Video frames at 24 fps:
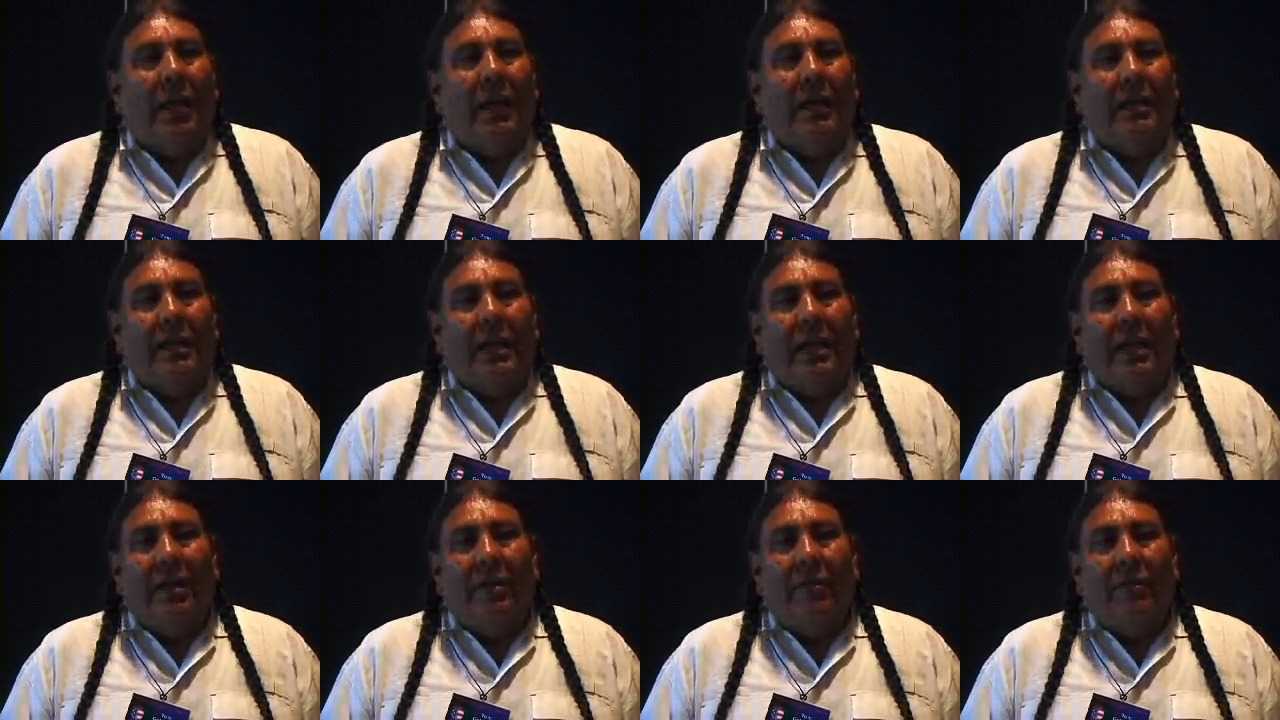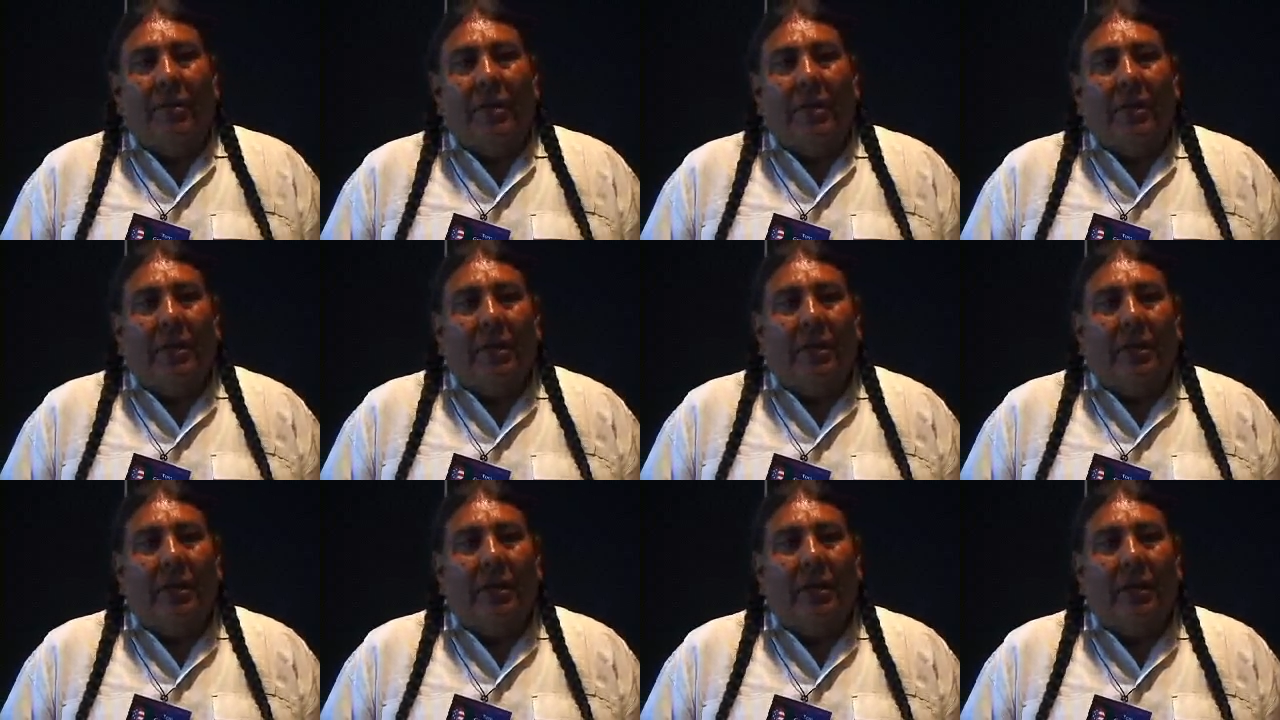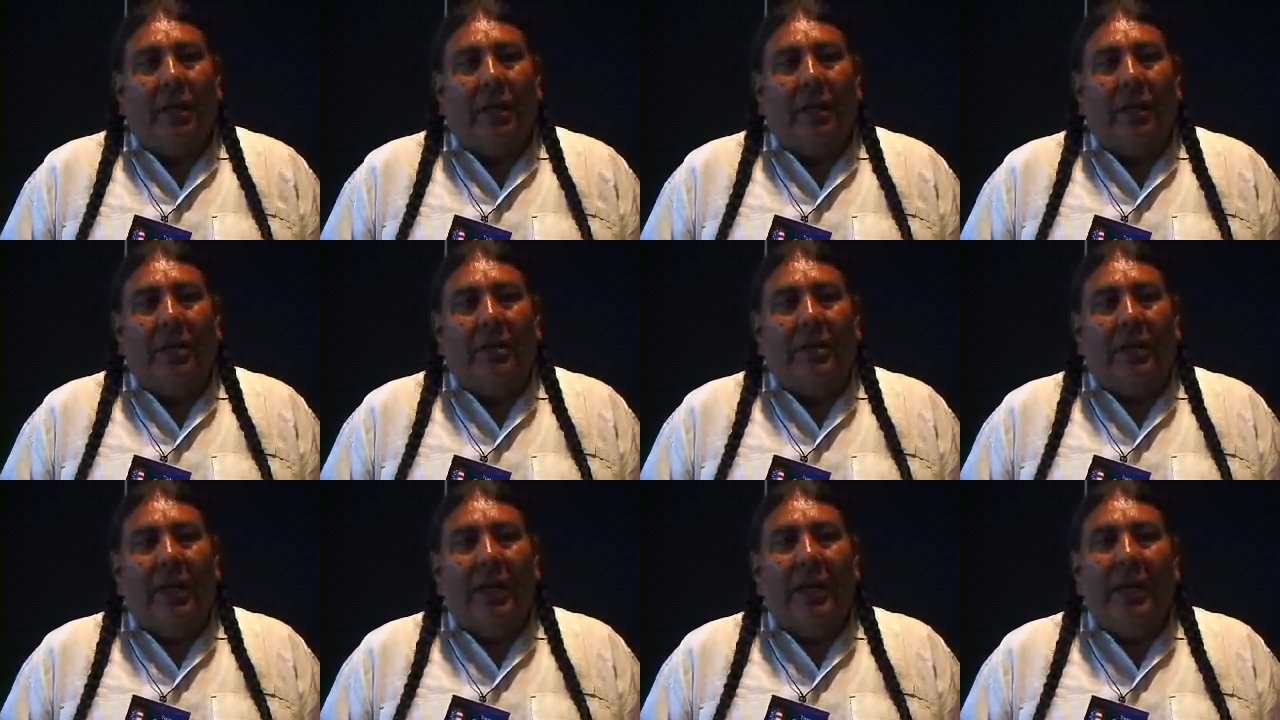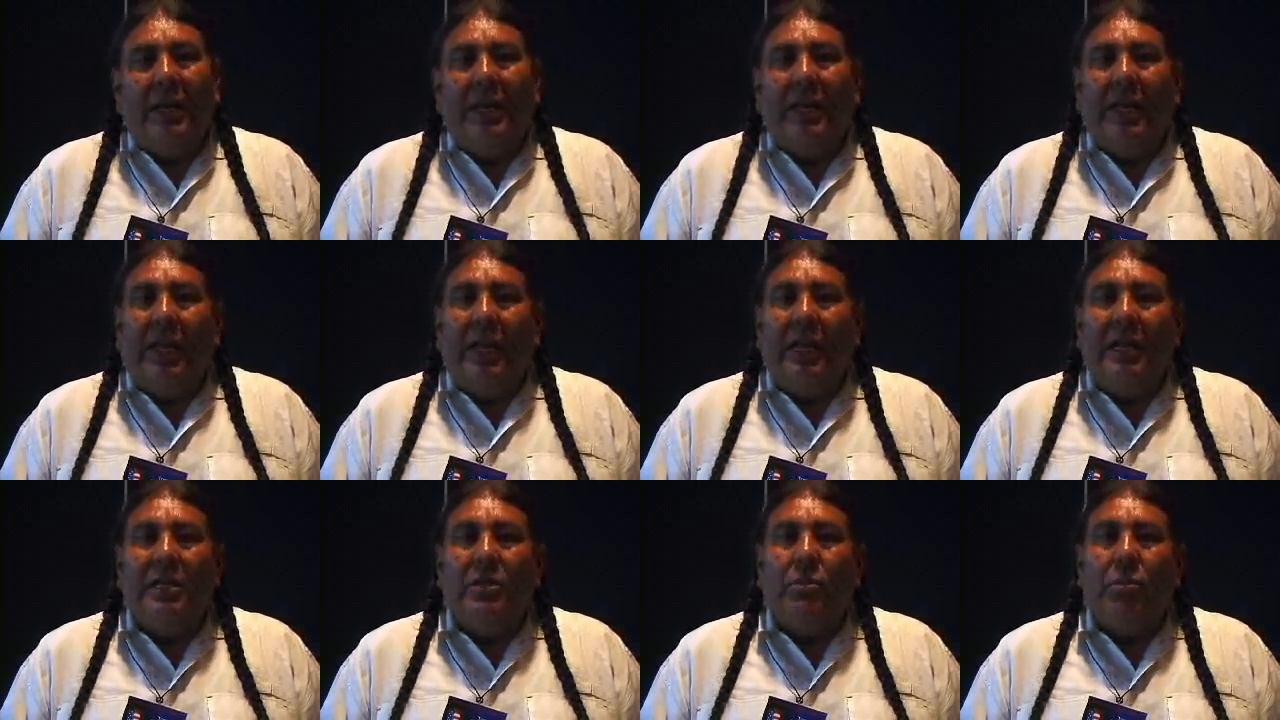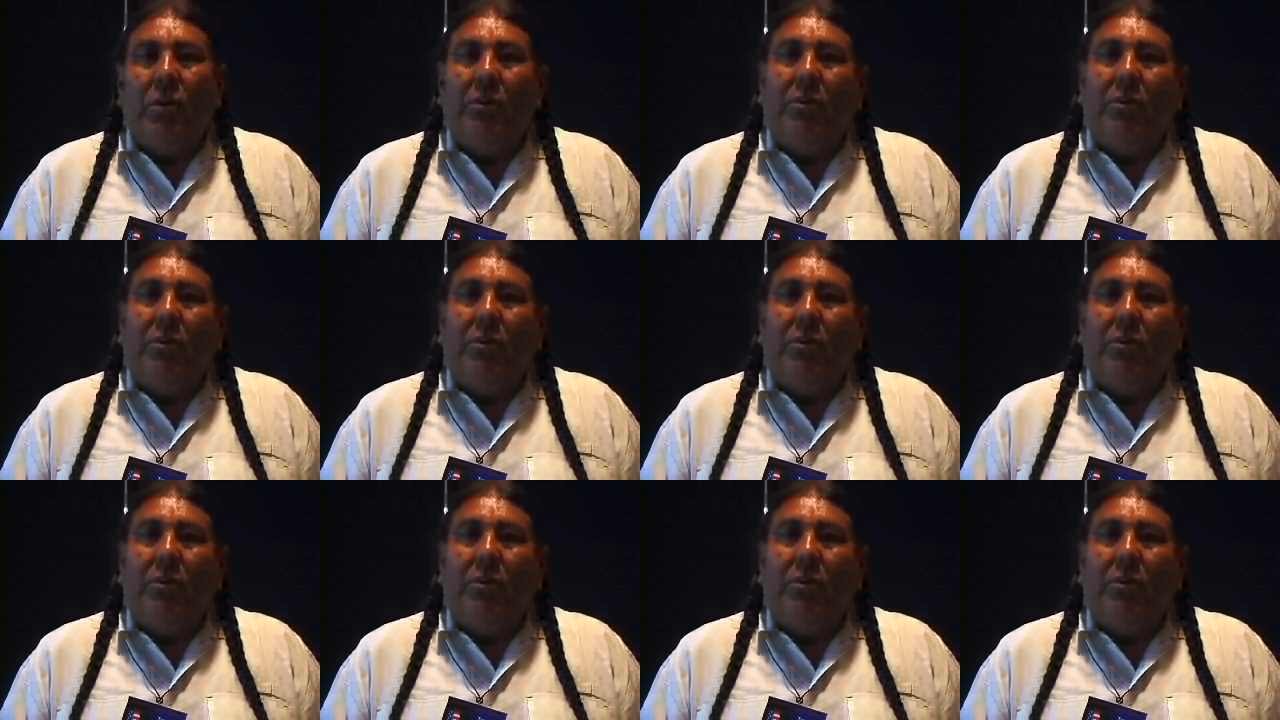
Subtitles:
At the end of the 90 days,